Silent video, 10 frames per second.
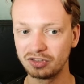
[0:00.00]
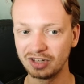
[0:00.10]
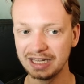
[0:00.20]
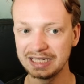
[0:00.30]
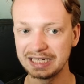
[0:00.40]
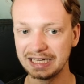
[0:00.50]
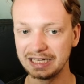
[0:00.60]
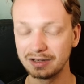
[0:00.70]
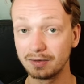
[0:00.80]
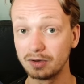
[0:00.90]
take
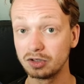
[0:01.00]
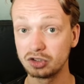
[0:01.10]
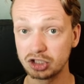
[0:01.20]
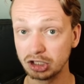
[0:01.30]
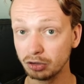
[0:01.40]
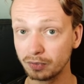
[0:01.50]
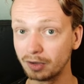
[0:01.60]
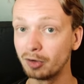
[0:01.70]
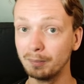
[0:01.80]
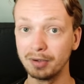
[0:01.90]
in children
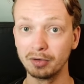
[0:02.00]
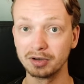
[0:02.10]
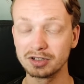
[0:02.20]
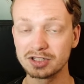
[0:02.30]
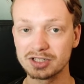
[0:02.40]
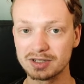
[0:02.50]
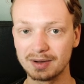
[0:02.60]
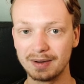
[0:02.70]
components